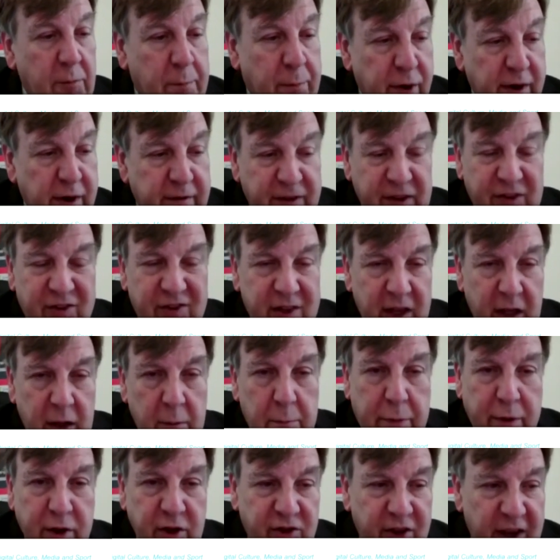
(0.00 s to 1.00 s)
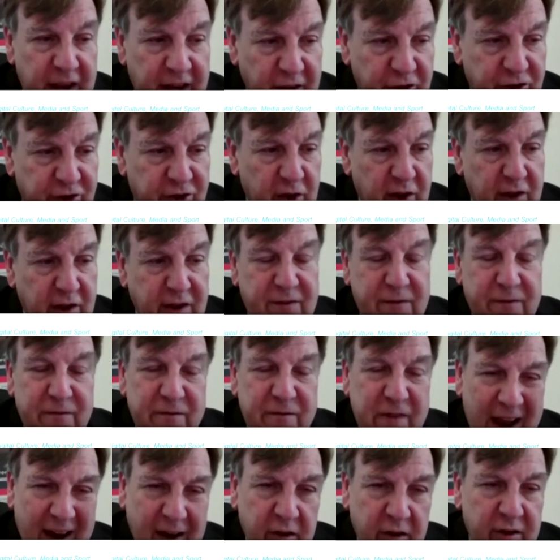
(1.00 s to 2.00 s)
and privacy and protection is
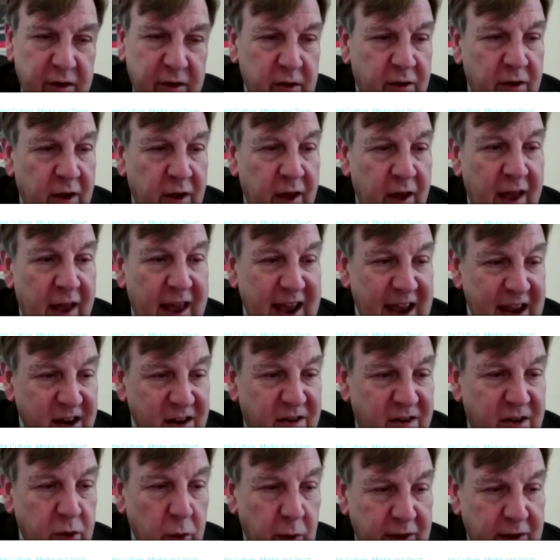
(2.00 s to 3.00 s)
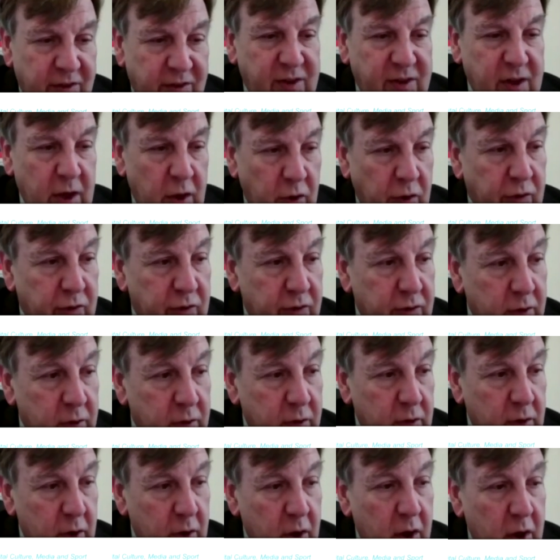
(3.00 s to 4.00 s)
factored into its use.
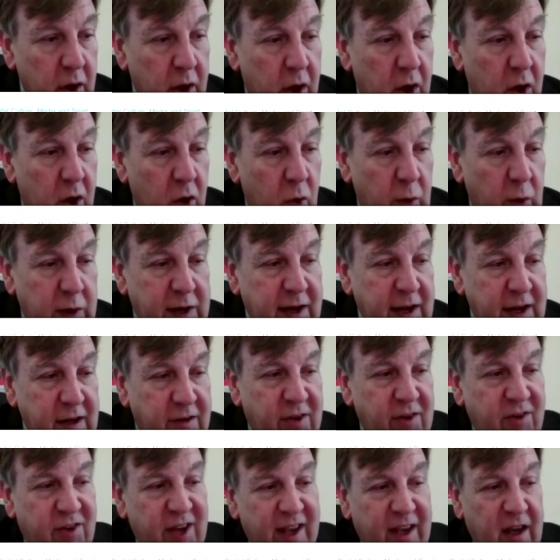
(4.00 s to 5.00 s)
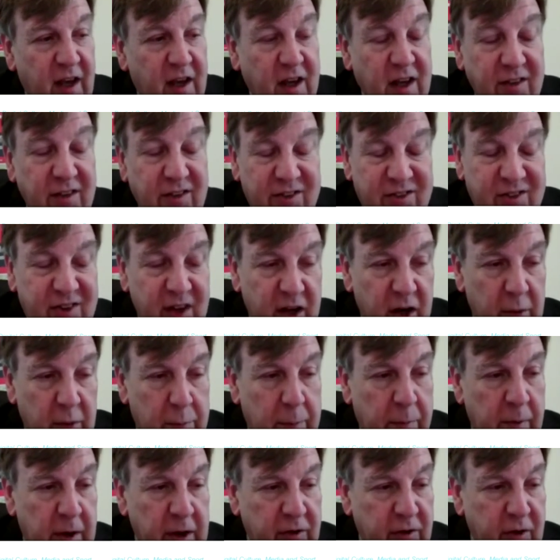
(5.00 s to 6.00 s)
We need to take a
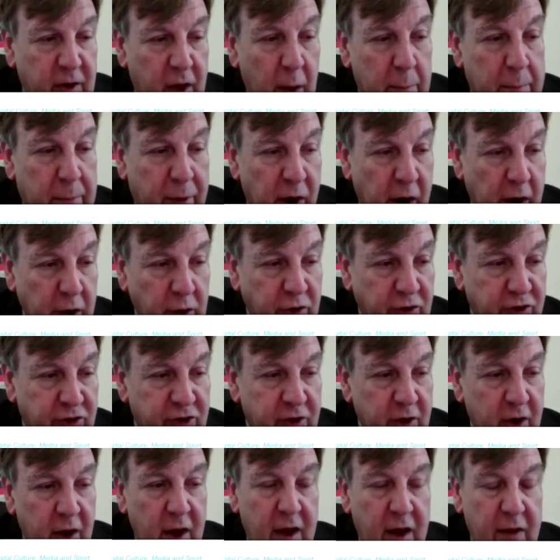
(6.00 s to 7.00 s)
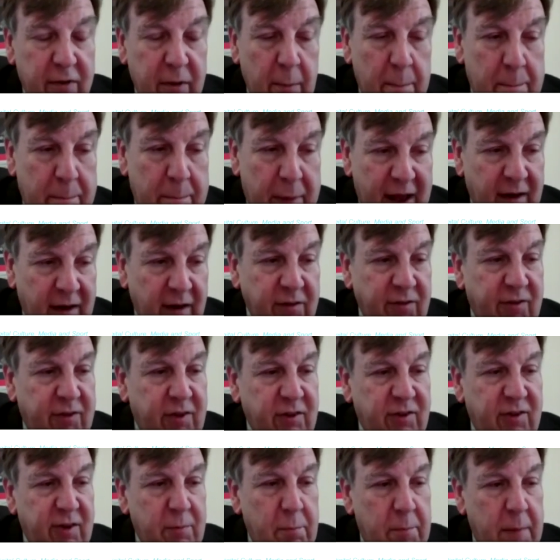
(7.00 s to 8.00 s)
considered approach that
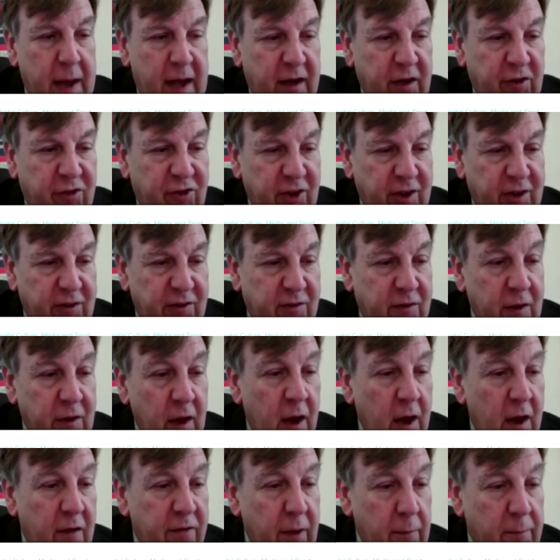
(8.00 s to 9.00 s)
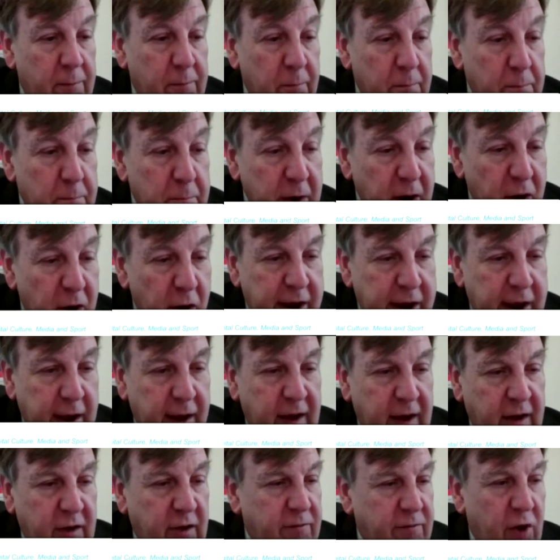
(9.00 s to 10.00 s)
balances and manages the
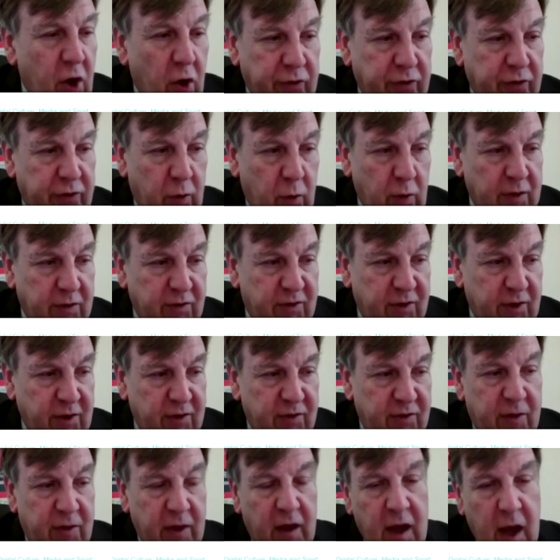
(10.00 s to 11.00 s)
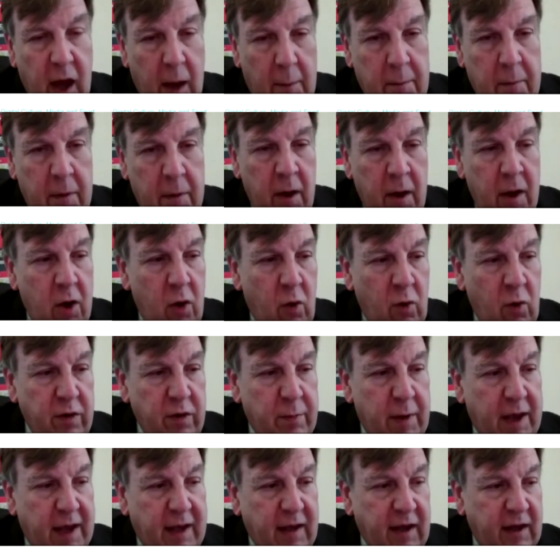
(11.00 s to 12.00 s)
myriad of consequences that come
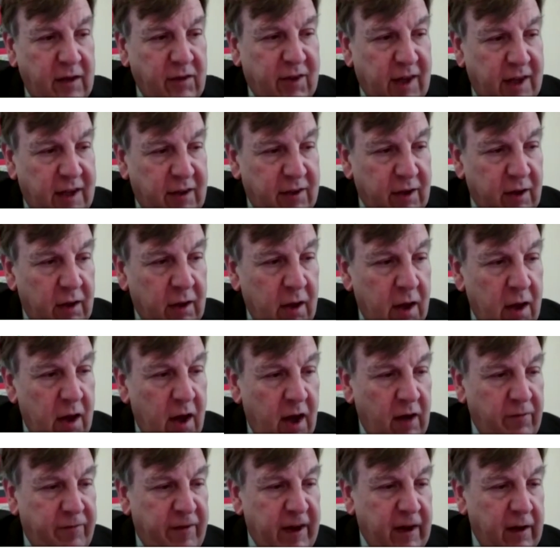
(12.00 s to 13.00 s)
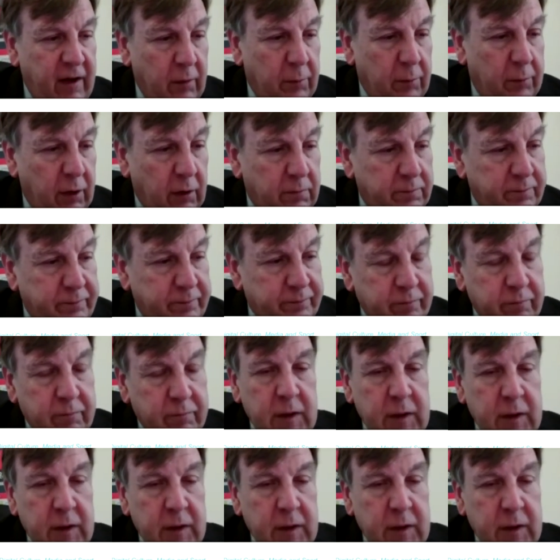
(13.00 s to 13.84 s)
with making data available.